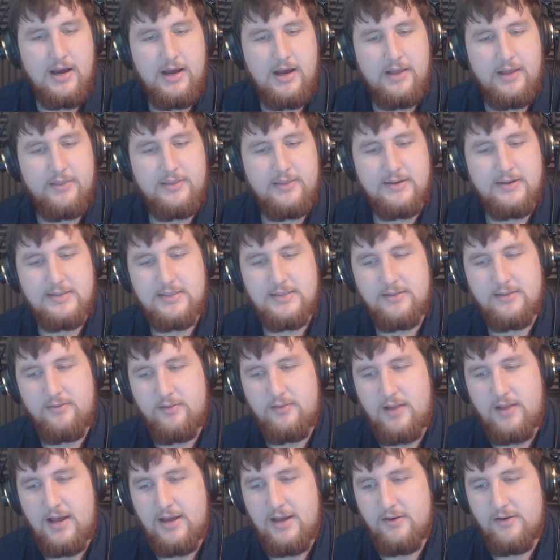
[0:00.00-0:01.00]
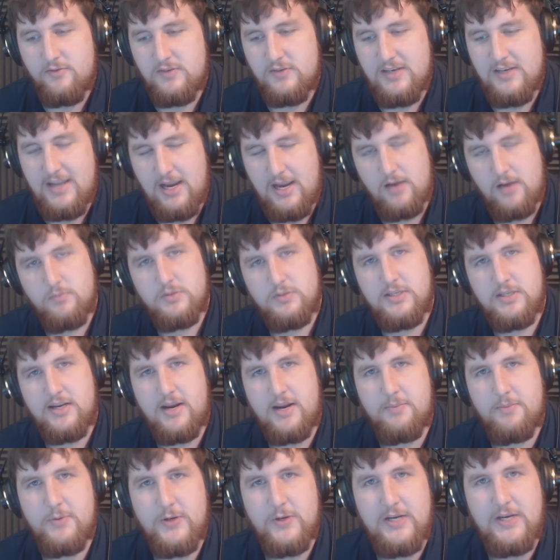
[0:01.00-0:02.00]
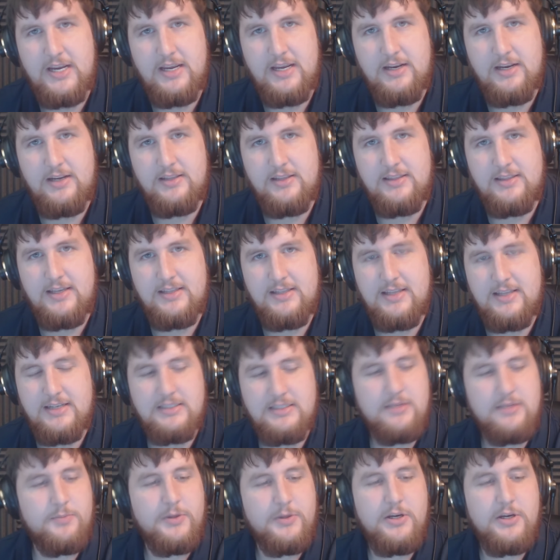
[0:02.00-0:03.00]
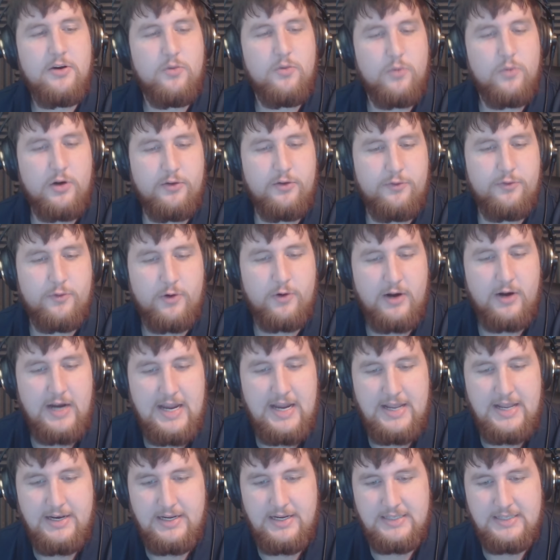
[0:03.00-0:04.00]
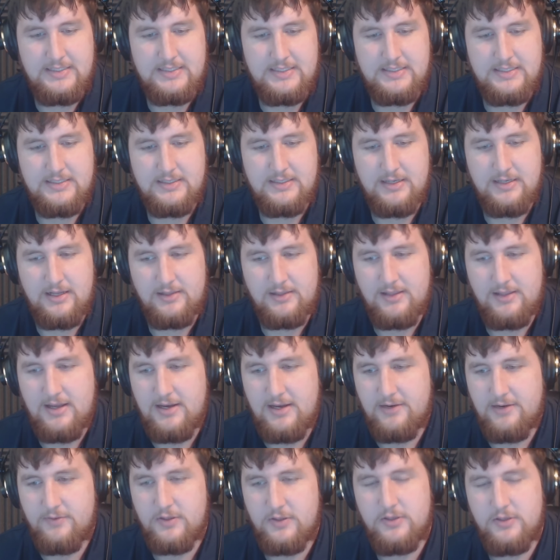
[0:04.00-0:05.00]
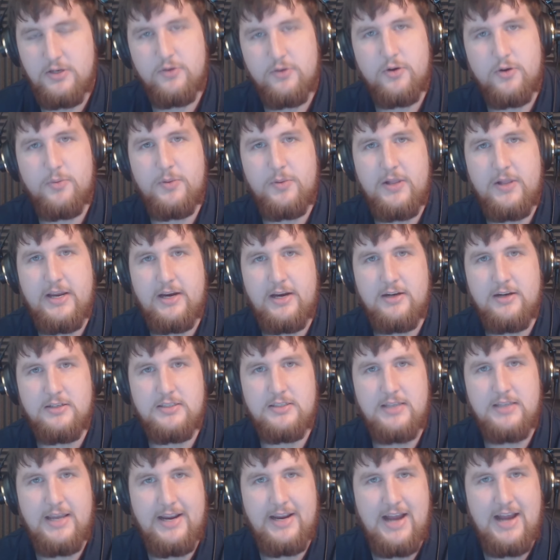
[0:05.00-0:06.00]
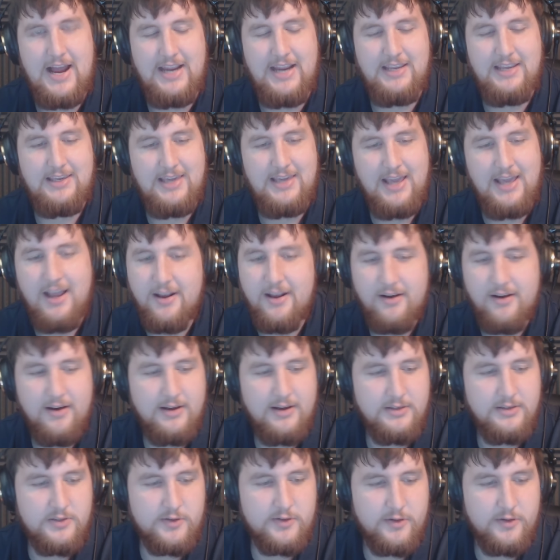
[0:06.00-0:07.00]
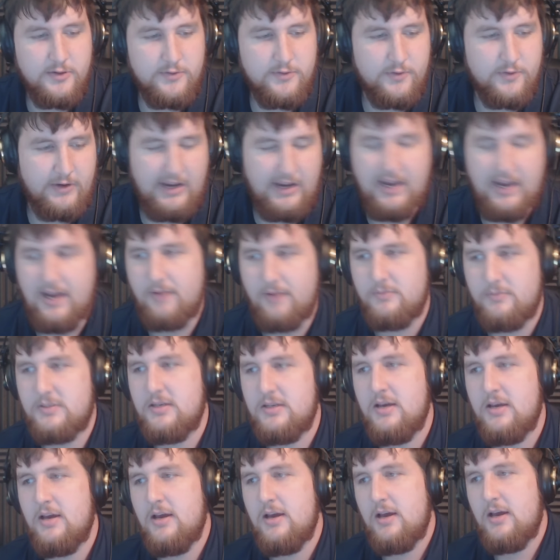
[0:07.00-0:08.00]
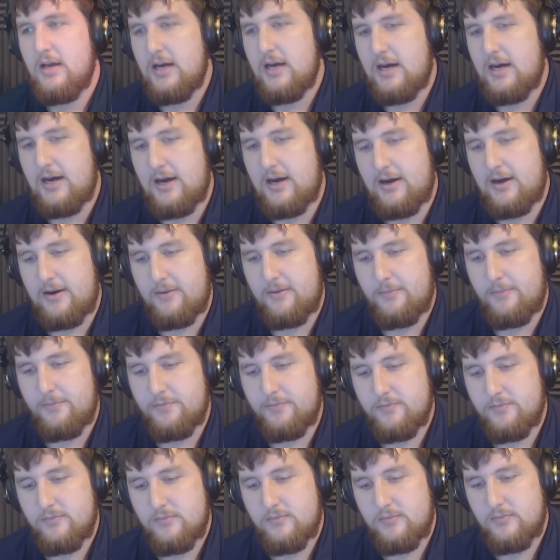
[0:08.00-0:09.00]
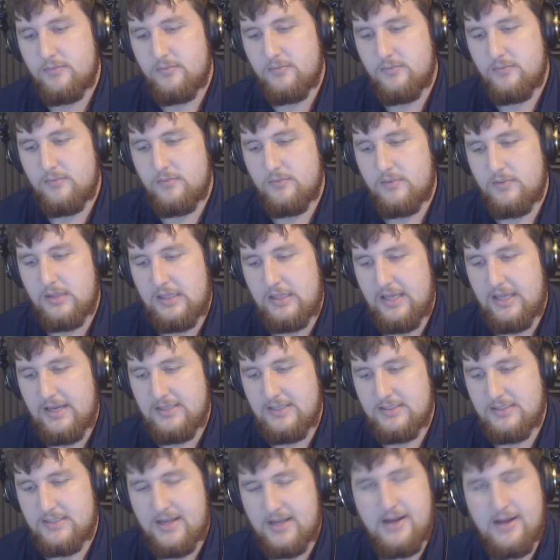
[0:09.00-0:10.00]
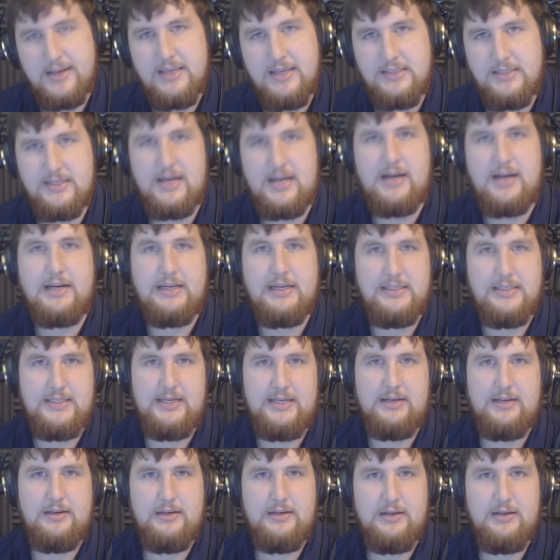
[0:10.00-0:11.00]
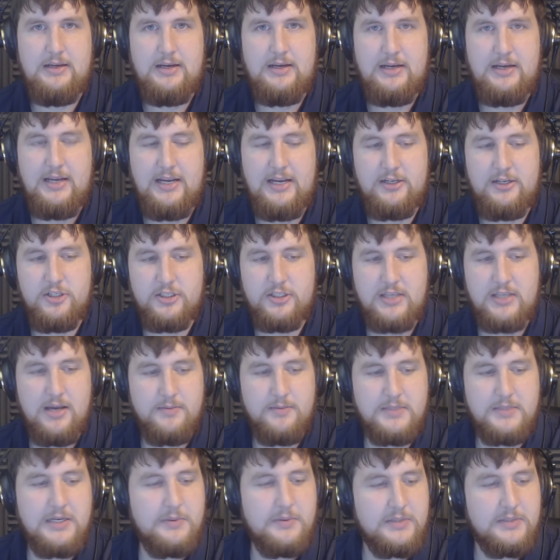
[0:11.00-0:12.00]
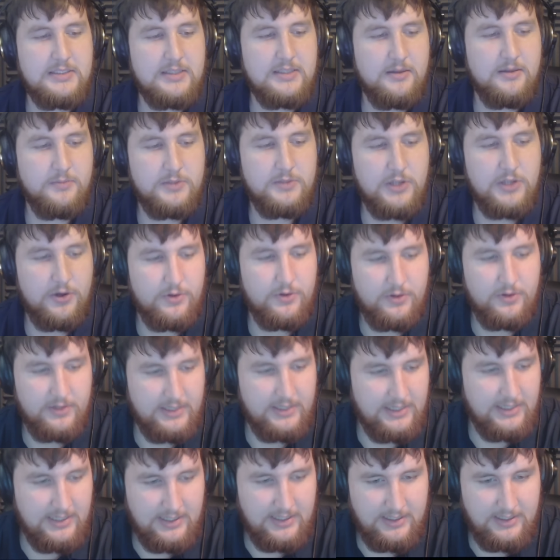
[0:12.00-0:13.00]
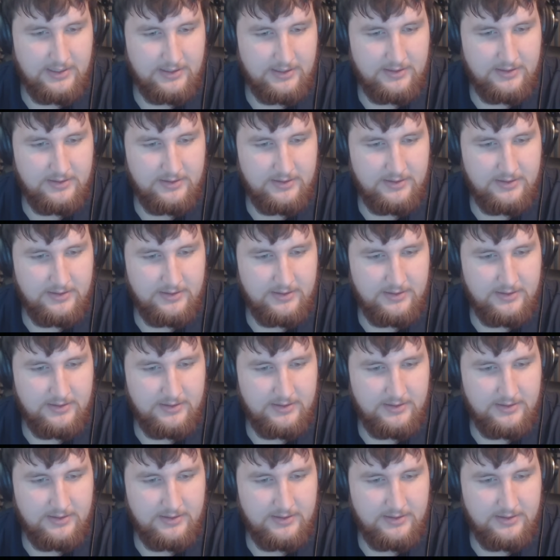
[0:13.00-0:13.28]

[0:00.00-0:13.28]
There's a lot of names that I put in that they simply don't work for. And it's a lot of the newer players. Like, I cannot search for games um, that Zaki Zok is in. It just comes up with some totally